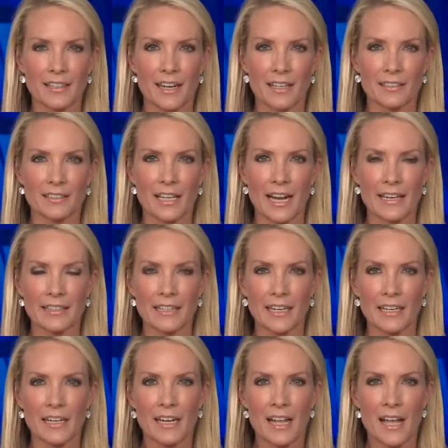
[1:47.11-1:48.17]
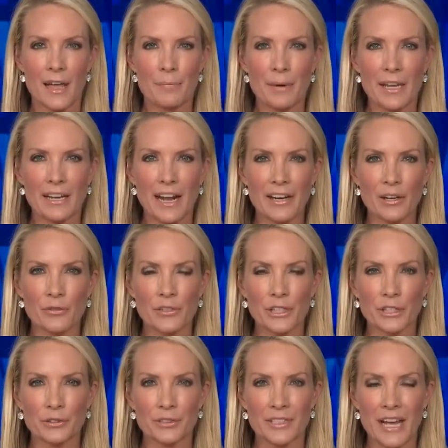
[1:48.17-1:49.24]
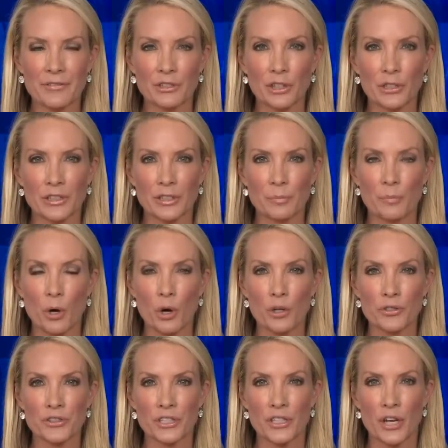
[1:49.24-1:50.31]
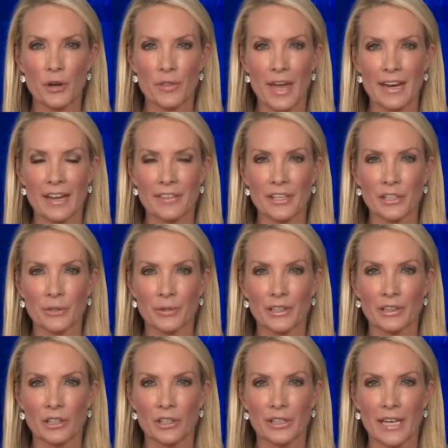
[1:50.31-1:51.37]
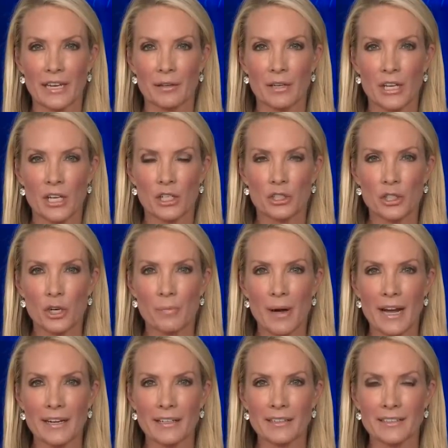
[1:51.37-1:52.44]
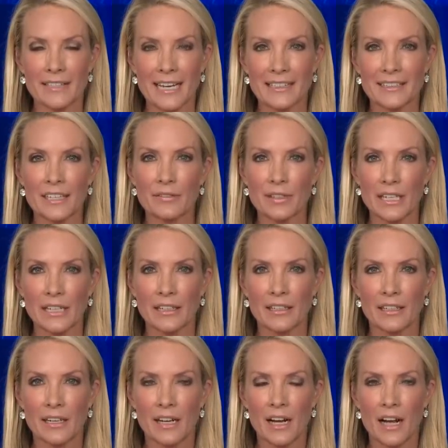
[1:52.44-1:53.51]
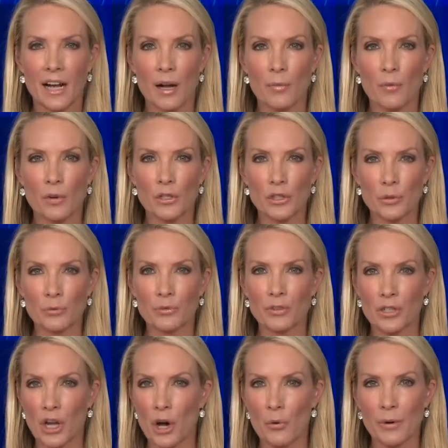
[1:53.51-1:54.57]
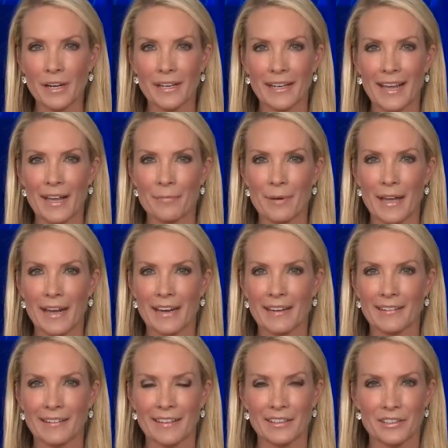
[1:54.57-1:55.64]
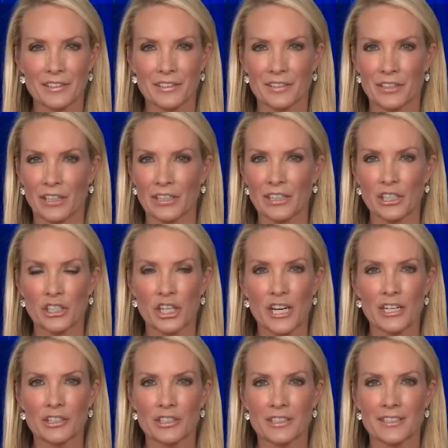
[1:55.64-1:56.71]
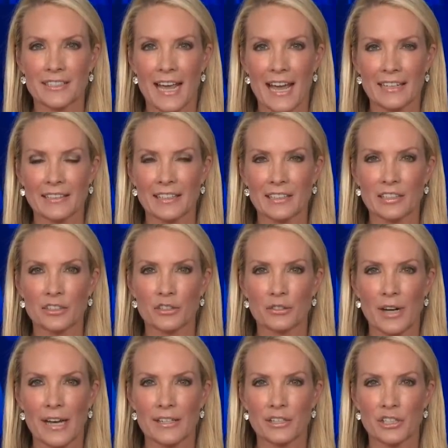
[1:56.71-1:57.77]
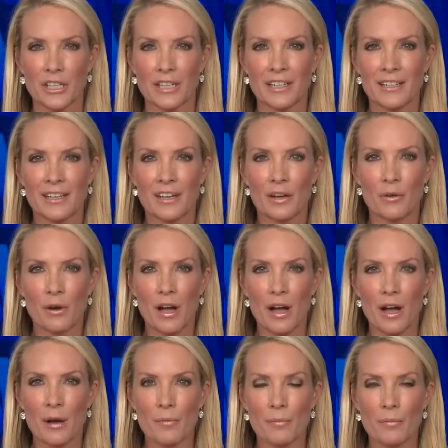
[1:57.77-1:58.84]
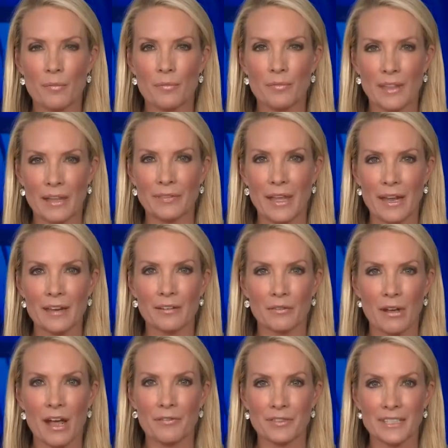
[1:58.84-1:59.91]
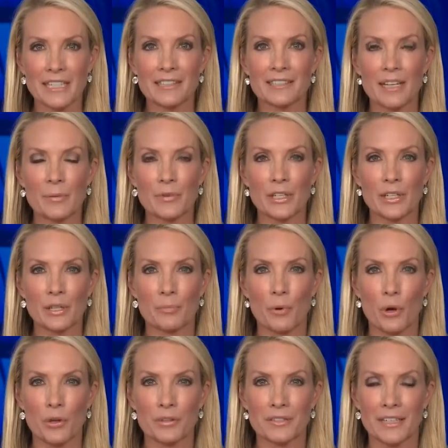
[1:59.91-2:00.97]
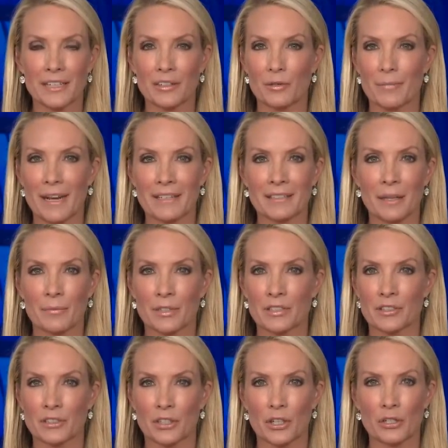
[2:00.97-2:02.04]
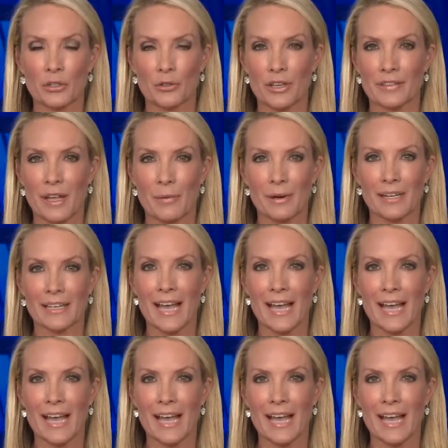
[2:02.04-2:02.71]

and tightening. But I don't think you just have to look at the polls to know that. I think you can look at Joe Biden's activity. You know when a campaign is starting to change its tactics and strategy, that they have seen something in the polls that either makes them concerned or that they want